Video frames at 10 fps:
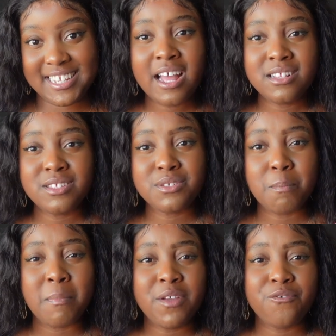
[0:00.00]
And
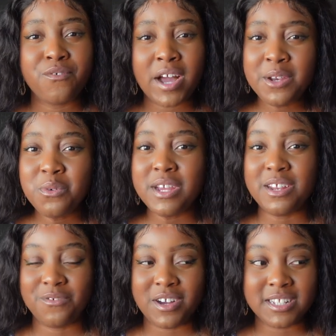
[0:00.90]
my final
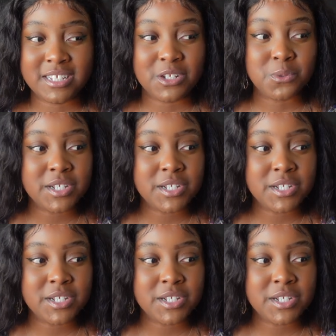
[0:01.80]
advantage,